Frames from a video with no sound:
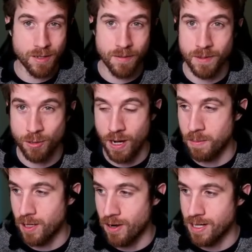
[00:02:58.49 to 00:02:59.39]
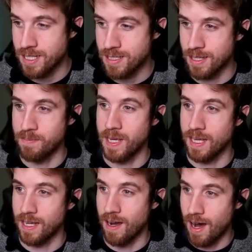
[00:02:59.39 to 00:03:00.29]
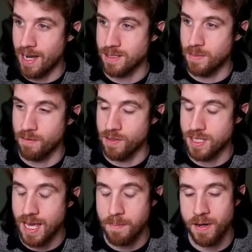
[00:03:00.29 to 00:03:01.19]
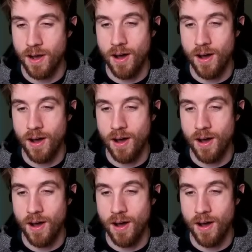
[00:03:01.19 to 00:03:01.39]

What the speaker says: They're incredible artists and making awesome art for this game, but